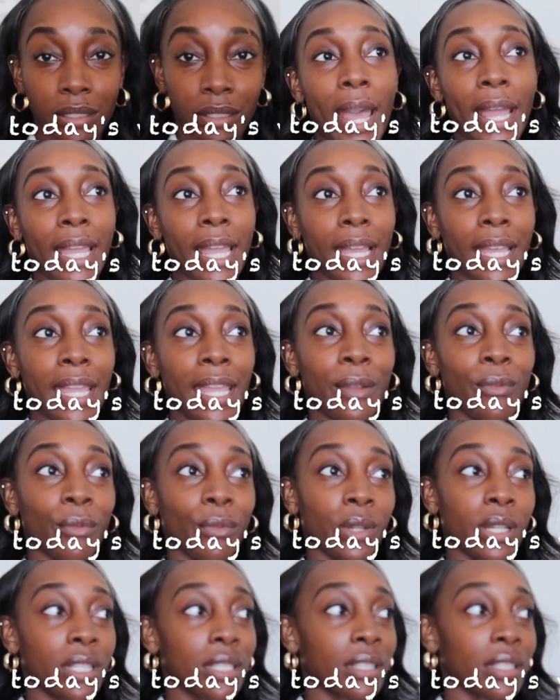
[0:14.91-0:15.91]
I can't
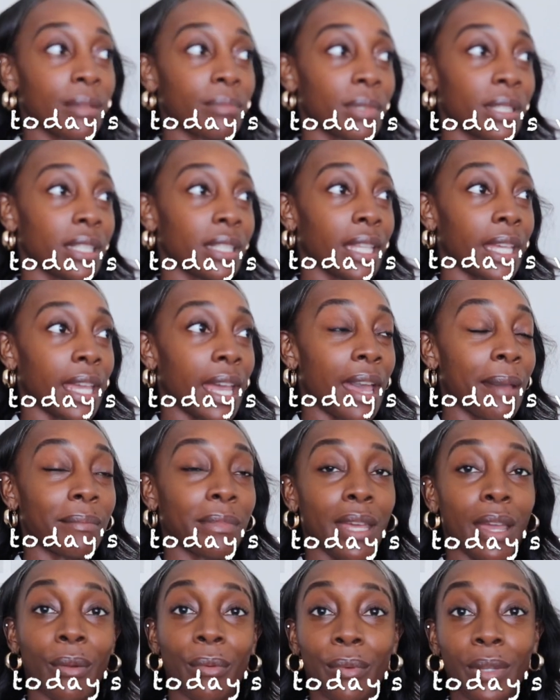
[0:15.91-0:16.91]
rush something that I'm
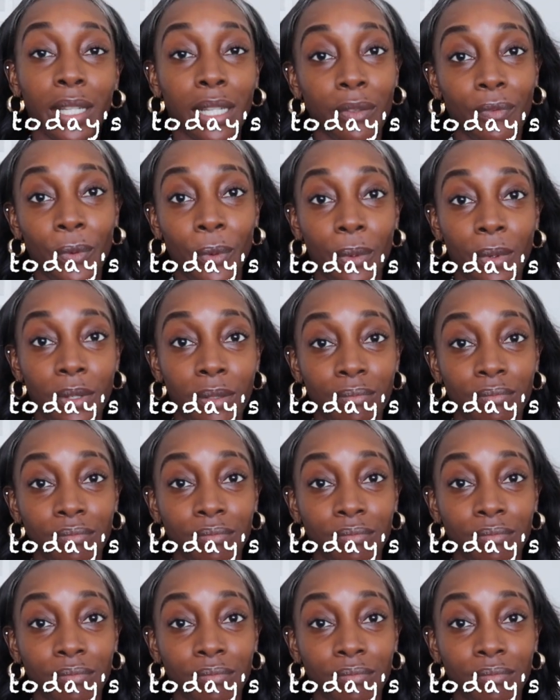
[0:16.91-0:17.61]
not ready for.